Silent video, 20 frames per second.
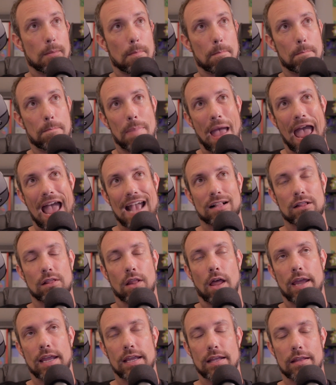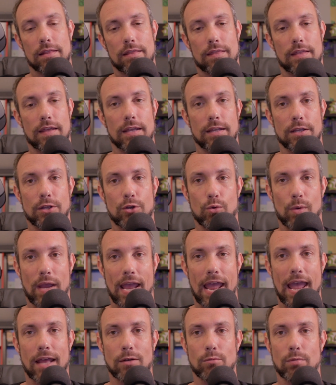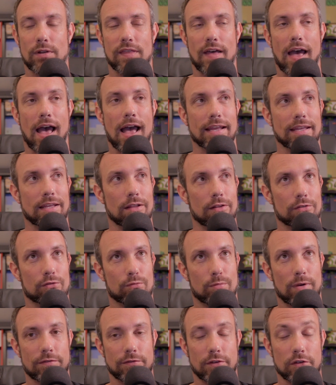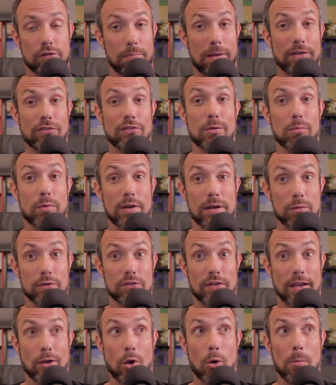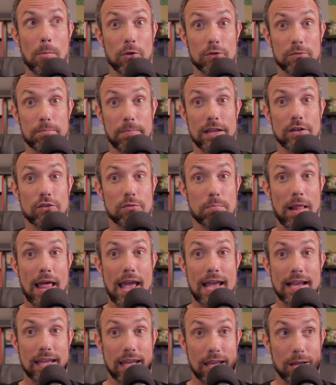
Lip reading: backlight that you had with the Oculus Rift, especially when it was like almost pitch black.